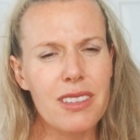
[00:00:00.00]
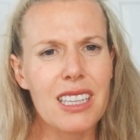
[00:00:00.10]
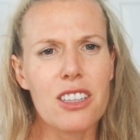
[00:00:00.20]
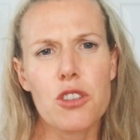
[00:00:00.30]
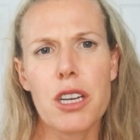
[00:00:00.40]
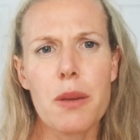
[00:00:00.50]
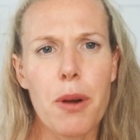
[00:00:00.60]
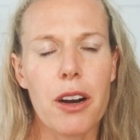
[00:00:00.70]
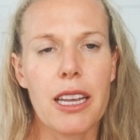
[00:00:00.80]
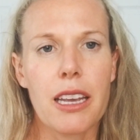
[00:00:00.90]
The tricky
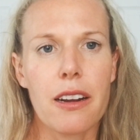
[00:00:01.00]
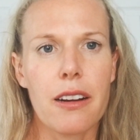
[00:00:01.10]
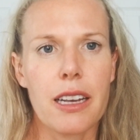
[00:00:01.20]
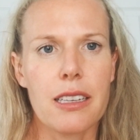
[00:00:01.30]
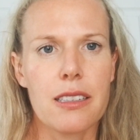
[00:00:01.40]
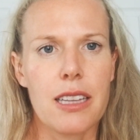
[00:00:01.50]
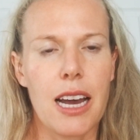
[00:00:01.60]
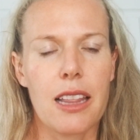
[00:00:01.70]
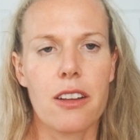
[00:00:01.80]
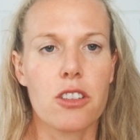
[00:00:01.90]
part here is
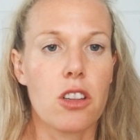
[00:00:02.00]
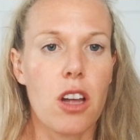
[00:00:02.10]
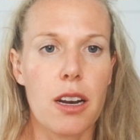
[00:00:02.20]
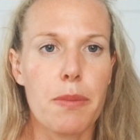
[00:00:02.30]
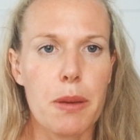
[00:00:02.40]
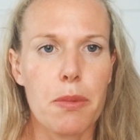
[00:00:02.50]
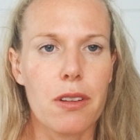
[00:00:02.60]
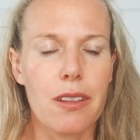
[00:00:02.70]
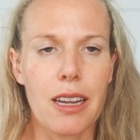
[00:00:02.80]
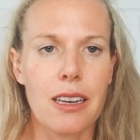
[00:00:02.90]
that there's a lot of
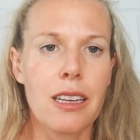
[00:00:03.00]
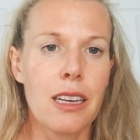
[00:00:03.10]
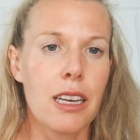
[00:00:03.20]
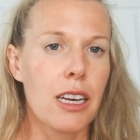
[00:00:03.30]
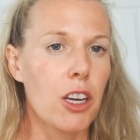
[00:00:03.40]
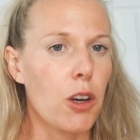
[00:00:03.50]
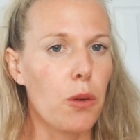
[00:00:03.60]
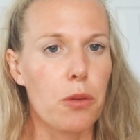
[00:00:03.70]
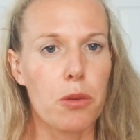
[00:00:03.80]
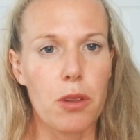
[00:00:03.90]
people that go
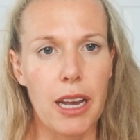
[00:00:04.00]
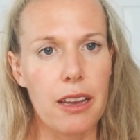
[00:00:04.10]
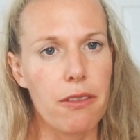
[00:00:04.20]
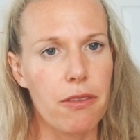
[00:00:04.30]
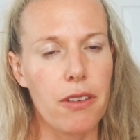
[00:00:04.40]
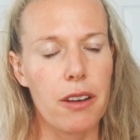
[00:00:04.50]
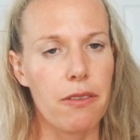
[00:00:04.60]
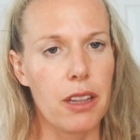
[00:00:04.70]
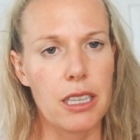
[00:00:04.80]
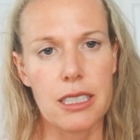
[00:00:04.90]
through life
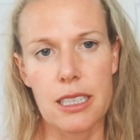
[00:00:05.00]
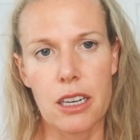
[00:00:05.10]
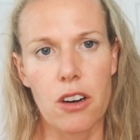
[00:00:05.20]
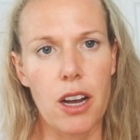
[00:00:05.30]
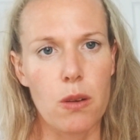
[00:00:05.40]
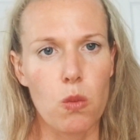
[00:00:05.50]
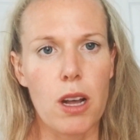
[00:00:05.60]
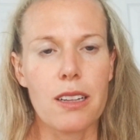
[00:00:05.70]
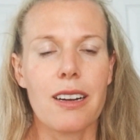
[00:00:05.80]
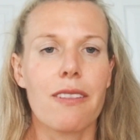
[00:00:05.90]
feeling sick or
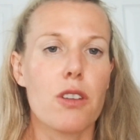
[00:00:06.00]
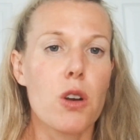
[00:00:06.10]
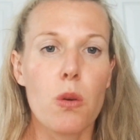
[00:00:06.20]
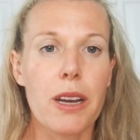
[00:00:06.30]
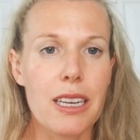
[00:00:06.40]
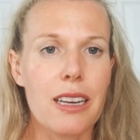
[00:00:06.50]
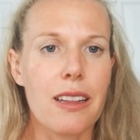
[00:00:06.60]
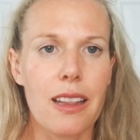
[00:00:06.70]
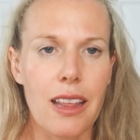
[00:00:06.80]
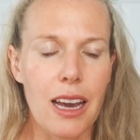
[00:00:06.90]
unwell and have no idea
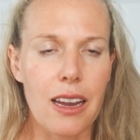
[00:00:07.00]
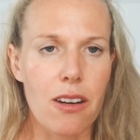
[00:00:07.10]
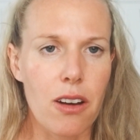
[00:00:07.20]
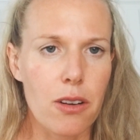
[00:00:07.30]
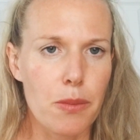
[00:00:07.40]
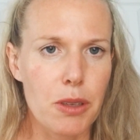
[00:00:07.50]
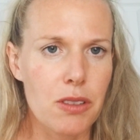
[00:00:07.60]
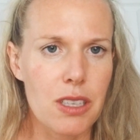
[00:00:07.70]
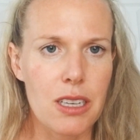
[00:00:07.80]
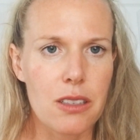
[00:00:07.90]
that they had an autoimmune
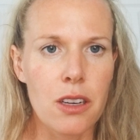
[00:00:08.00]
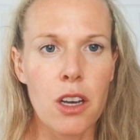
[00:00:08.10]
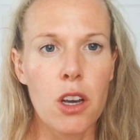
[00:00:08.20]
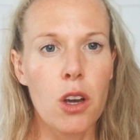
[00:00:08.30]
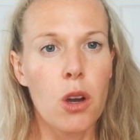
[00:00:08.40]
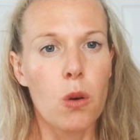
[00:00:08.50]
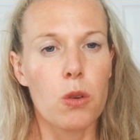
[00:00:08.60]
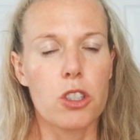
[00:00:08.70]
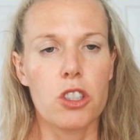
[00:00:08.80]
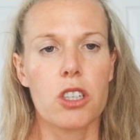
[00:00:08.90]
disease.
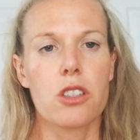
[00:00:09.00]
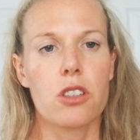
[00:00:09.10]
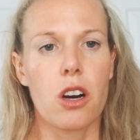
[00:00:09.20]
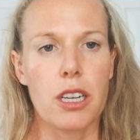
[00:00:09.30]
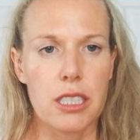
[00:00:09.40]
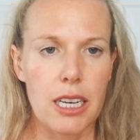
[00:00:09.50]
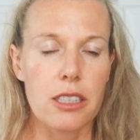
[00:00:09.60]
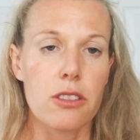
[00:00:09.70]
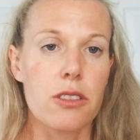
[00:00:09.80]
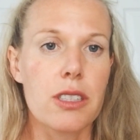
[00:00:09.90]
We're just starting to
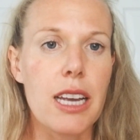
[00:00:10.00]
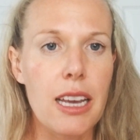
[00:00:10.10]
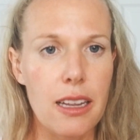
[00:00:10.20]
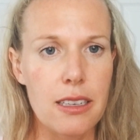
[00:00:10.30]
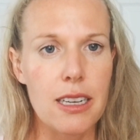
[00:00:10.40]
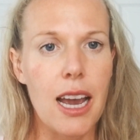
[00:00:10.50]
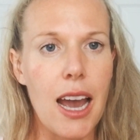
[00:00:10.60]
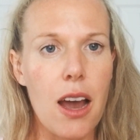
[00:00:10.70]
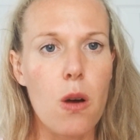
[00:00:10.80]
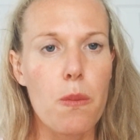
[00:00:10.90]
understand
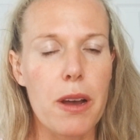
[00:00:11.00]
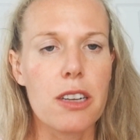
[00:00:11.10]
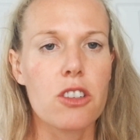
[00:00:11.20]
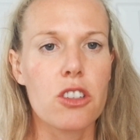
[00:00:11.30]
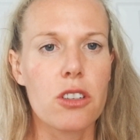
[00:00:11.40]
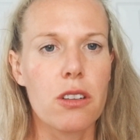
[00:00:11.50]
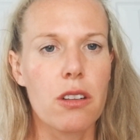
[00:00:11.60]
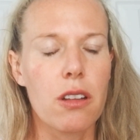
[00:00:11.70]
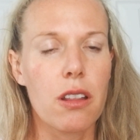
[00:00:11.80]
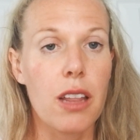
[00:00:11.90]
how much
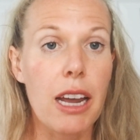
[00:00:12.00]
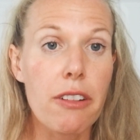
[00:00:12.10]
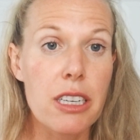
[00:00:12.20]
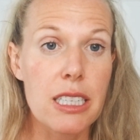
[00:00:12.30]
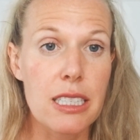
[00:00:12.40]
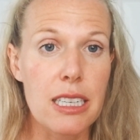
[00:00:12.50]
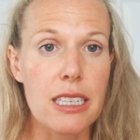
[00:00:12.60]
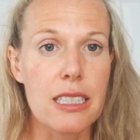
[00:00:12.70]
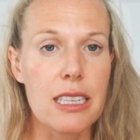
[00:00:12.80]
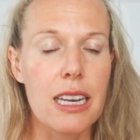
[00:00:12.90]
thyroid
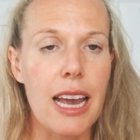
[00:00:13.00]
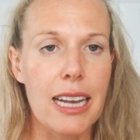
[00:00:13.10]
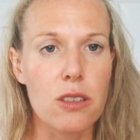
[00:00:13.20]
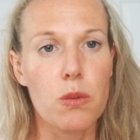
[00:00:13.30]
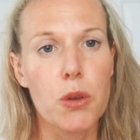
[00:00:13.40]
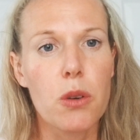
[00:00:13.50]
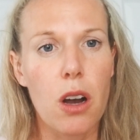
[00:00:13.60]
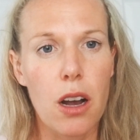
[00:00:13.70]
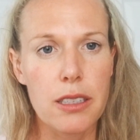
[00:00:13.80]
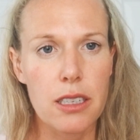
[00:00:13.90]
disease has a root
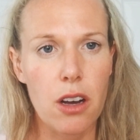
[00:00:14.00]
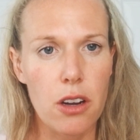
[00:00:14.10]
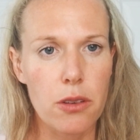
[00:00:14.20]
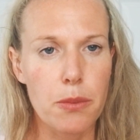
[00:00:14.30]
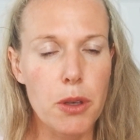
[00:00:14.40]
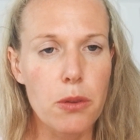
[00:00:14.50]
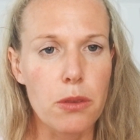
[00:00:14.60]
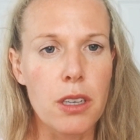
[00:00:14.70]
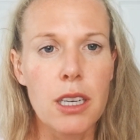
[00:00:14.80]
cause in autoimmune.